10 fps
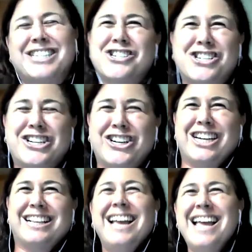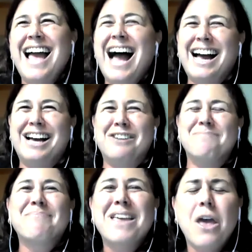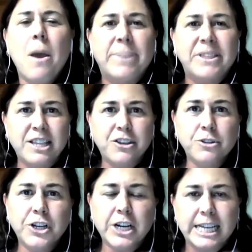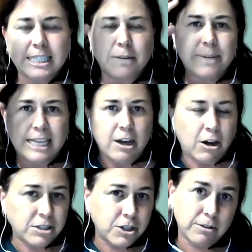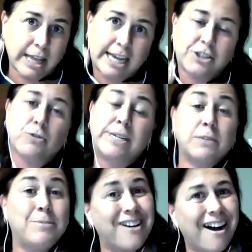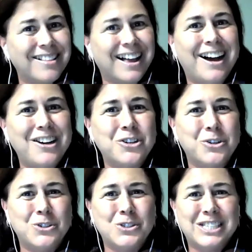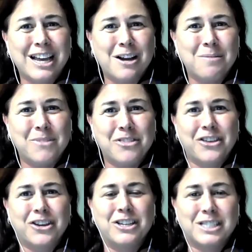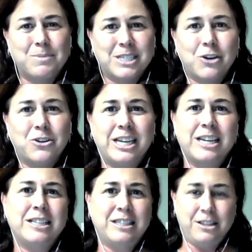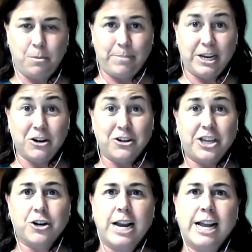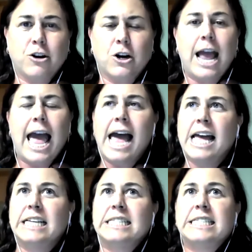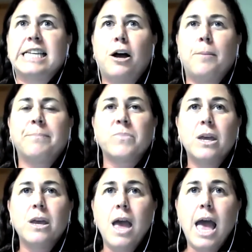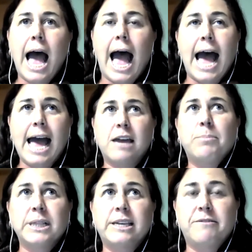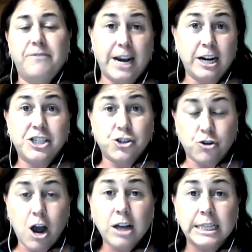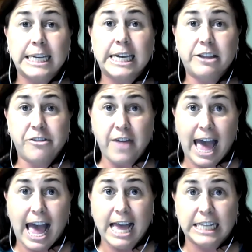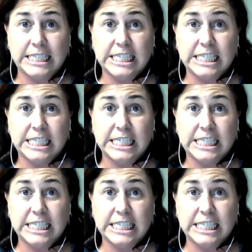year she could. Um, but then you look at somebody also like Teresa McCullough, who's um, the Smithsonian beer curator, and um, I believe very strongly that